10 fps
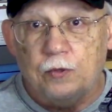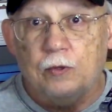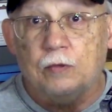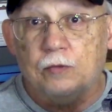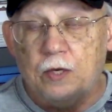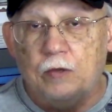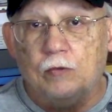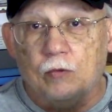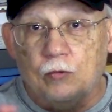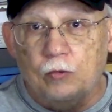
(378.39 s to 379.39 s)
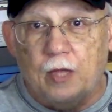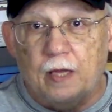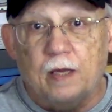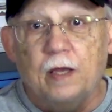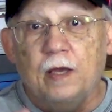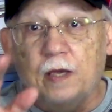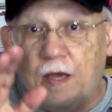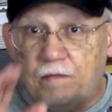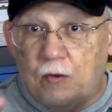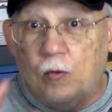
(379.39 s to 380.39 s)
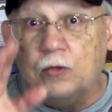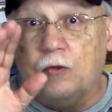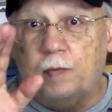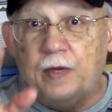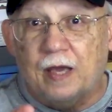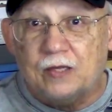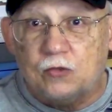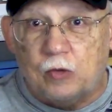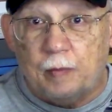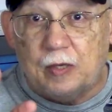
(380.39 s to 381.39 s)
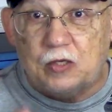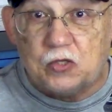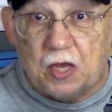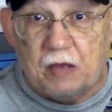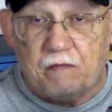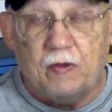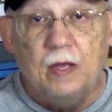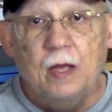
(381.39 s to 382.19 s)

You continue to do that if you want to be extremely safe.